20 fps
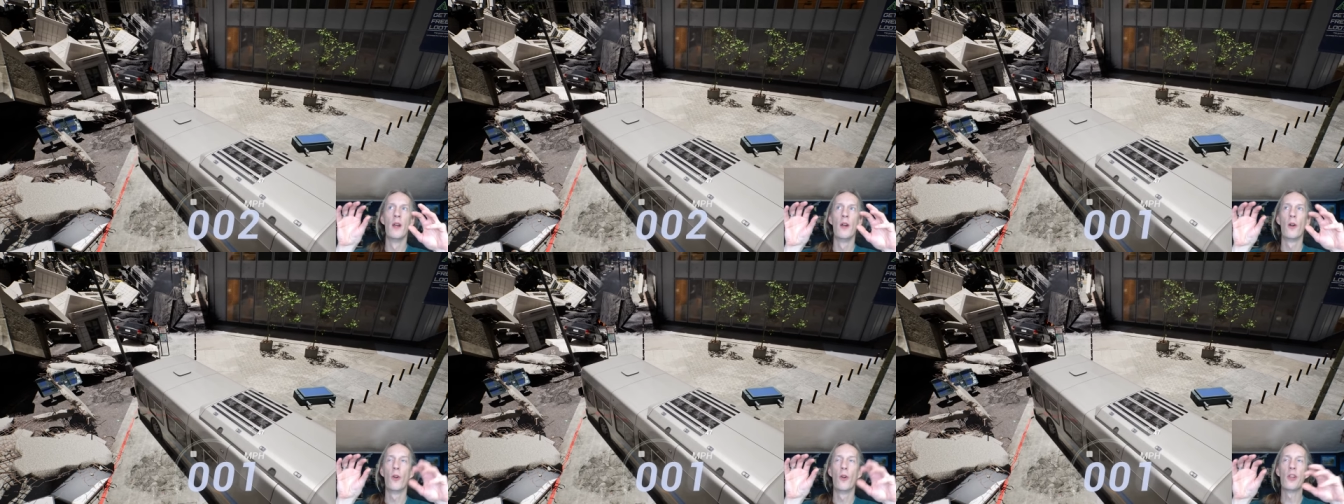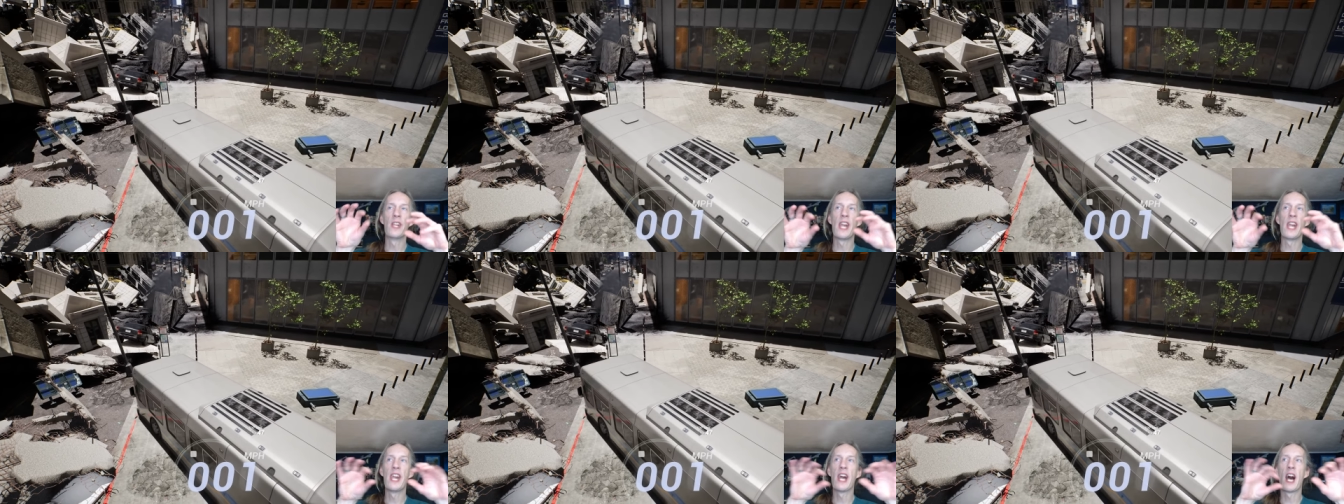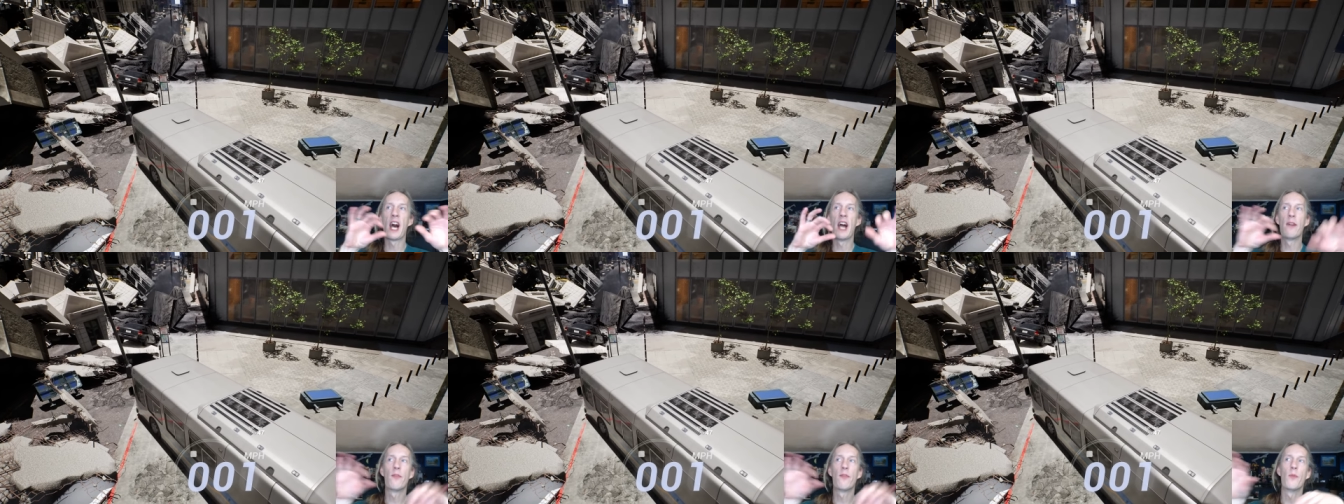or the
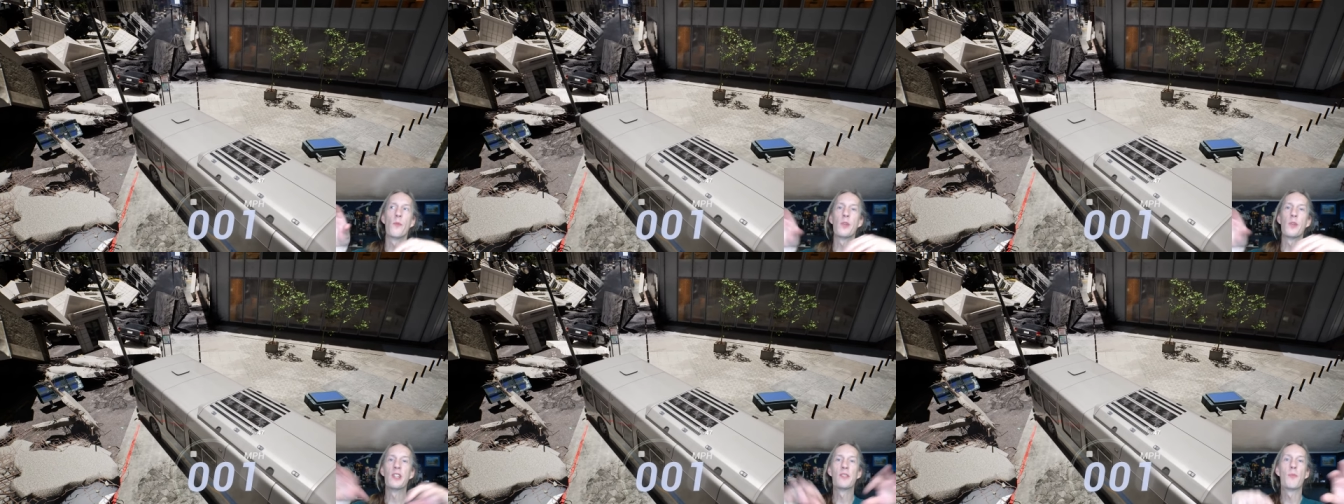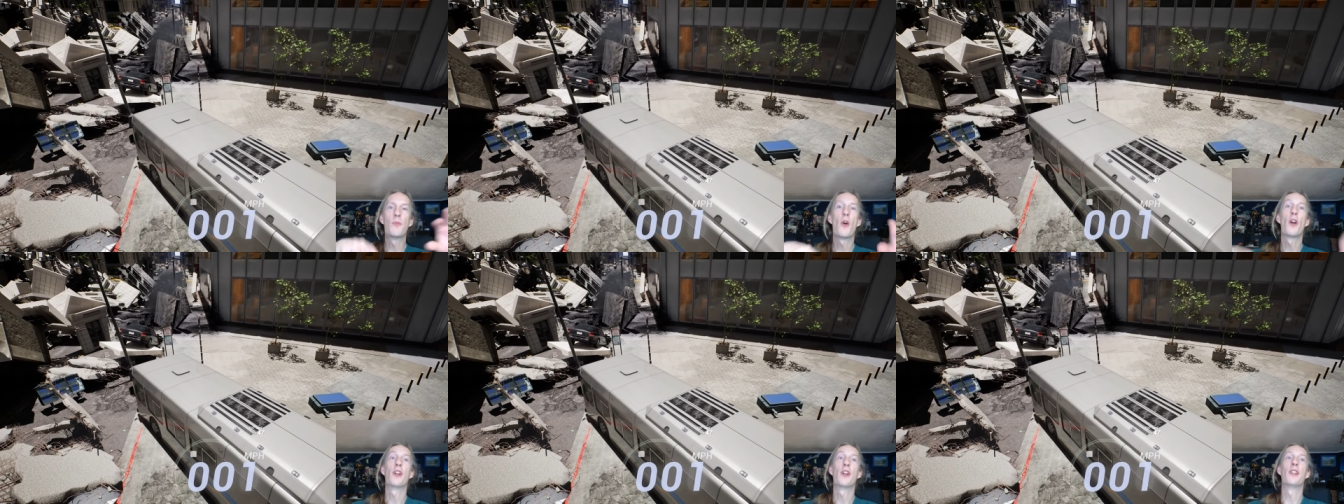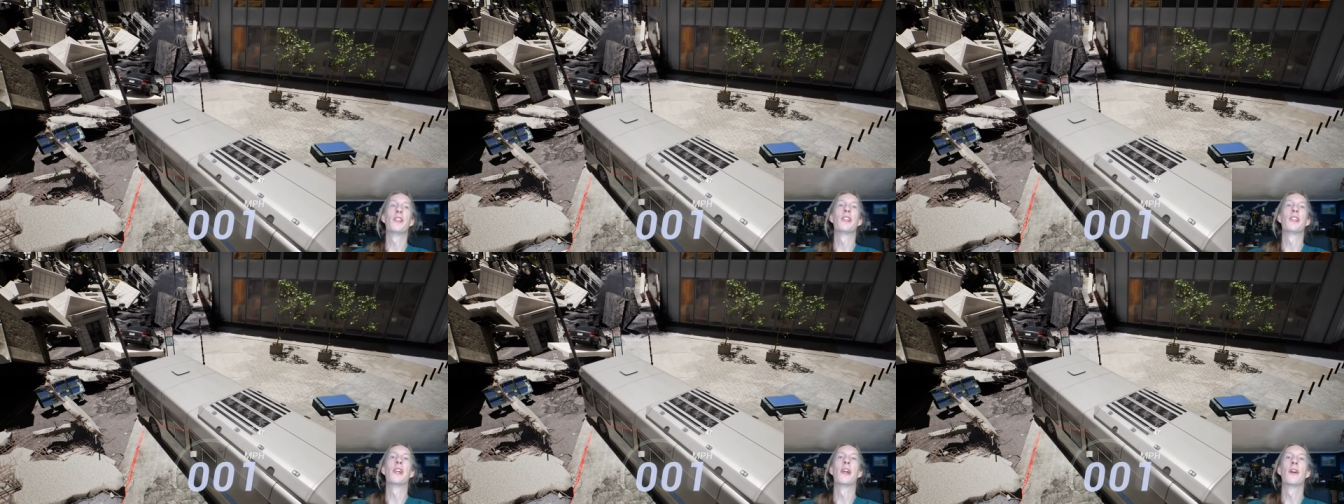AI from
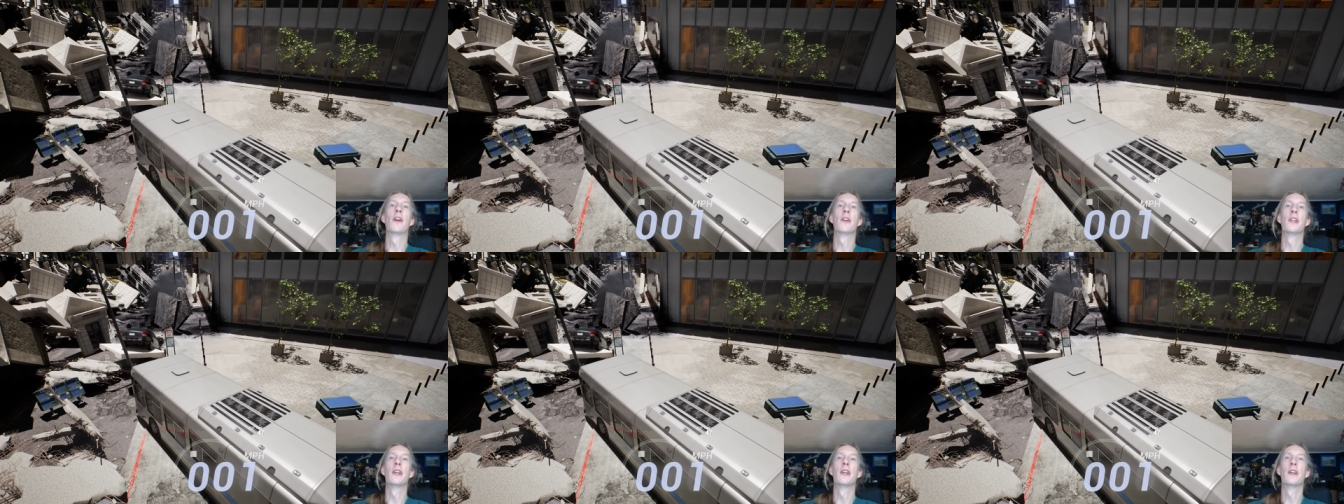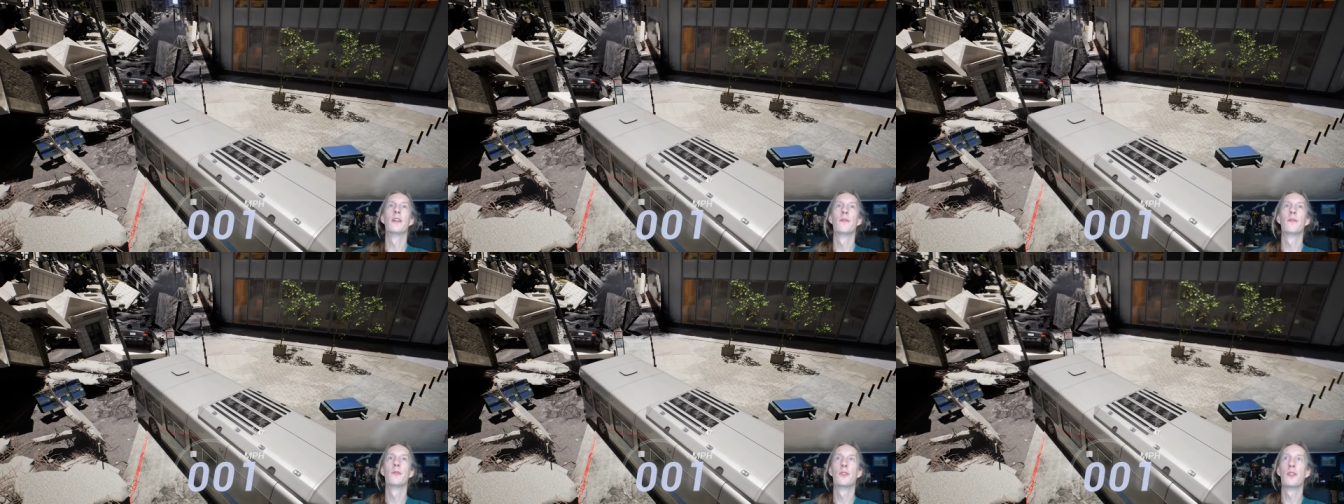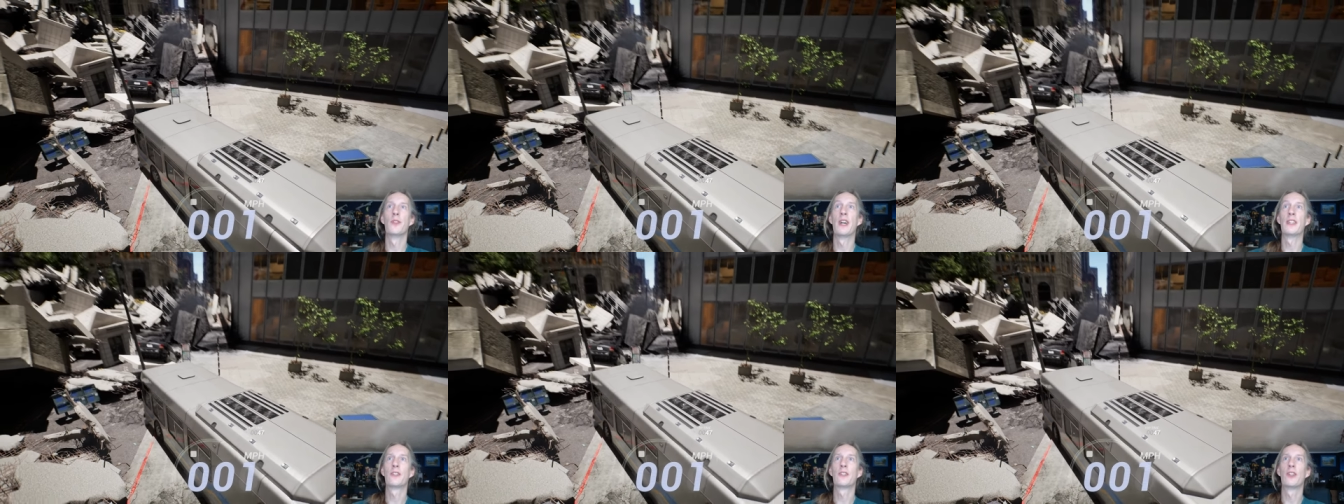respawning the area. So
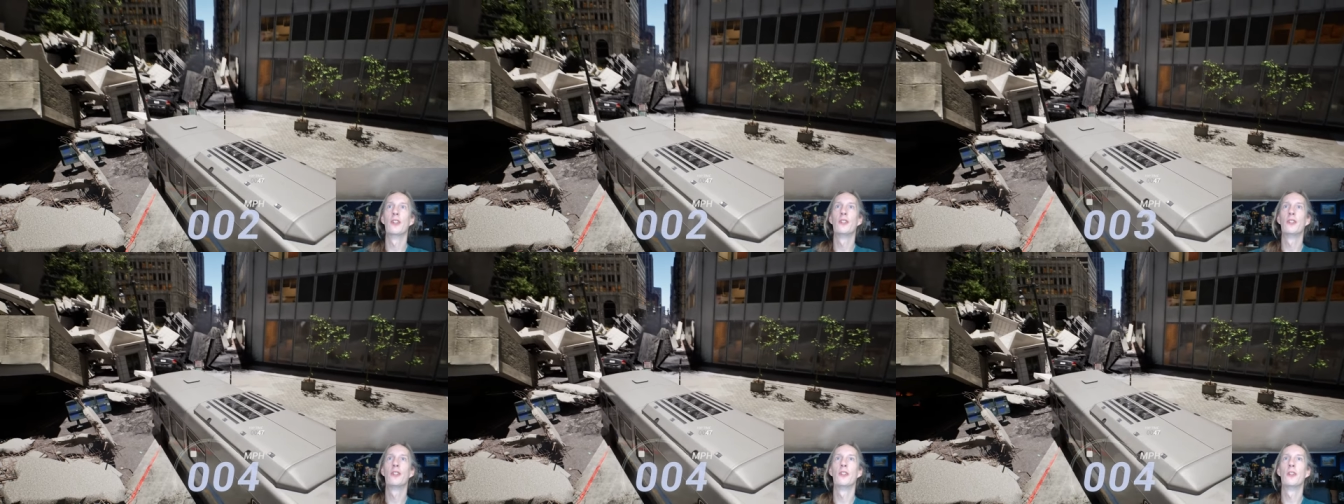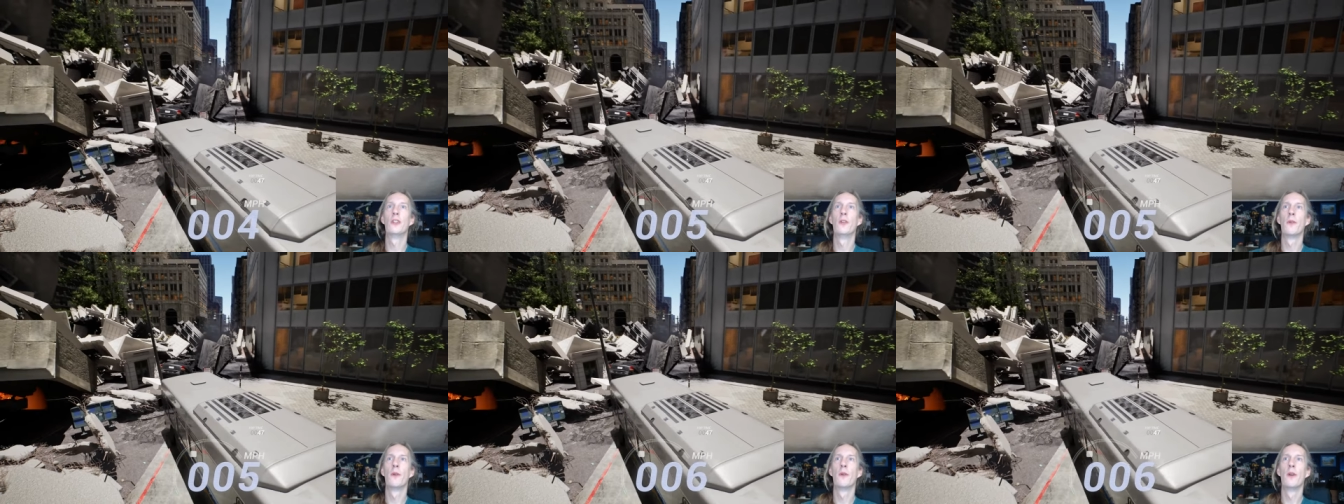that's good too.